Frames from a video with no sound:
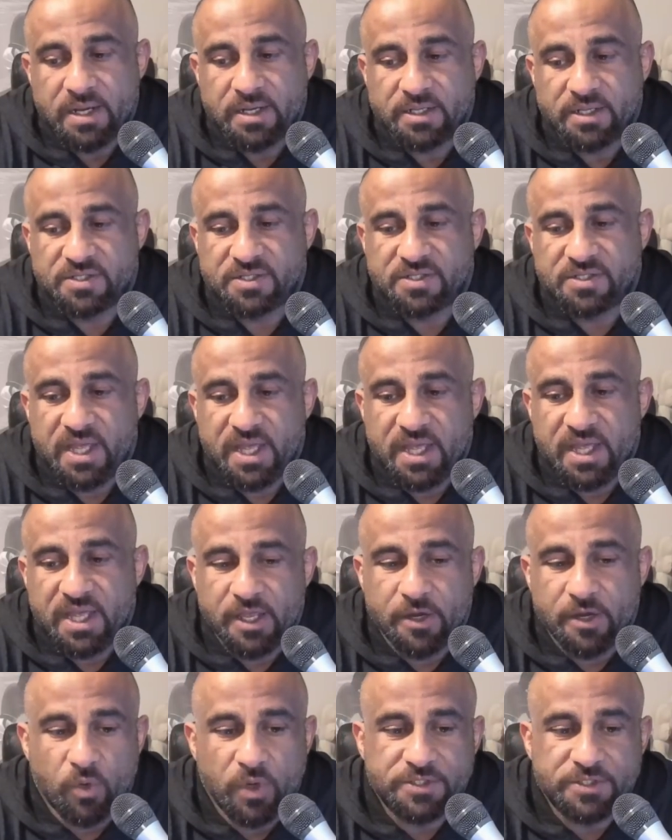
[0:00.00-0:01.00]
sit
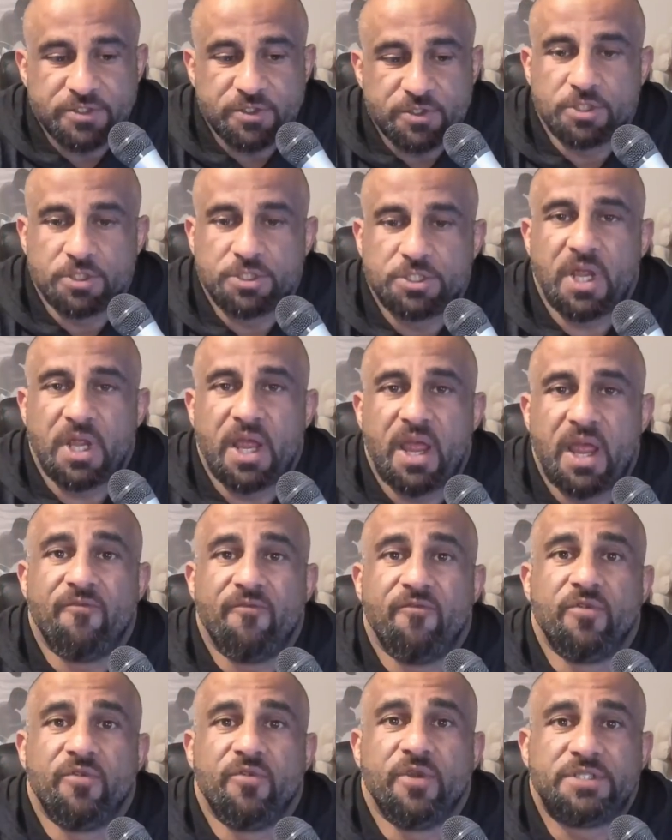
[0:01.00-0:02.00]
and research
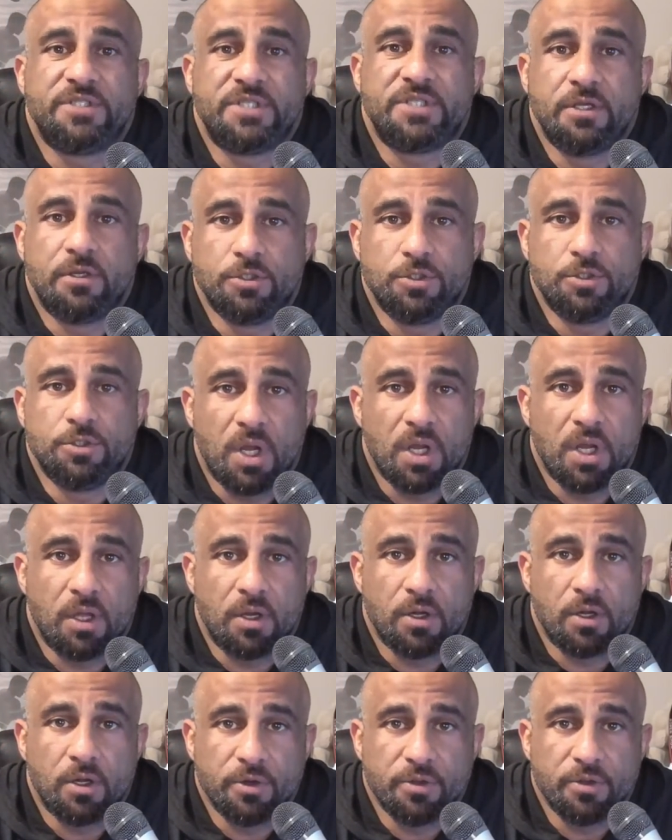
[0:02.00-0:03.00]
every single drug
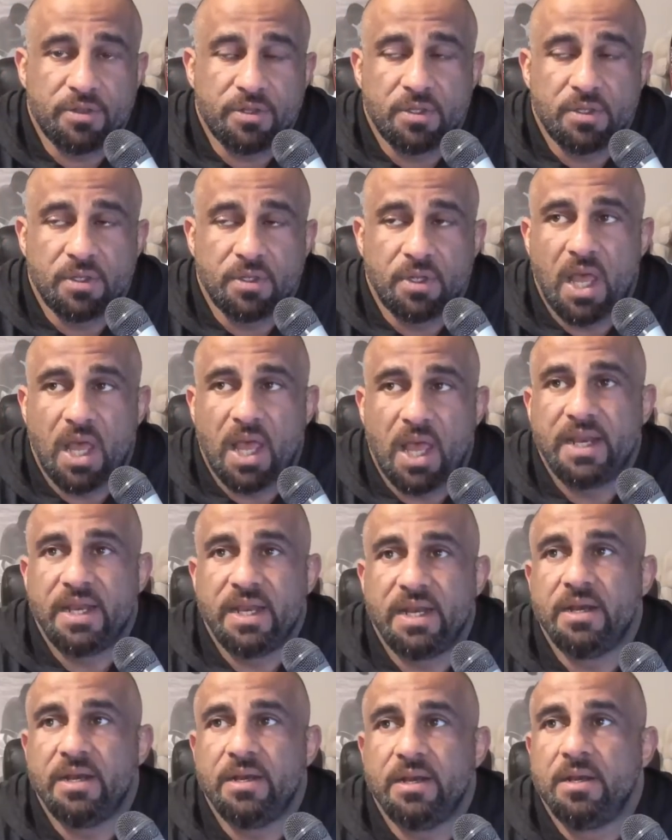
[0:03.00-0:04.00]
on earth. I
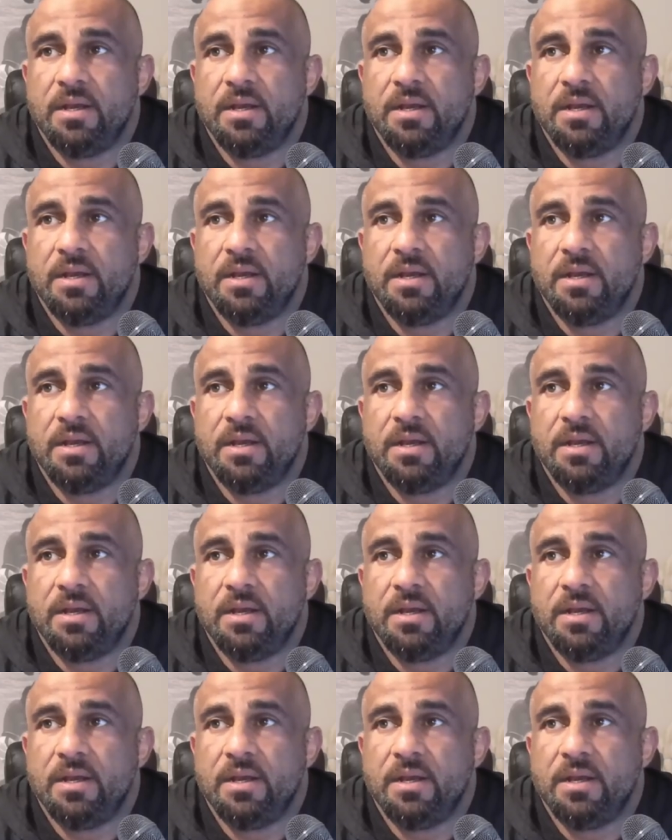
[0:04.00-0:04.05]
knew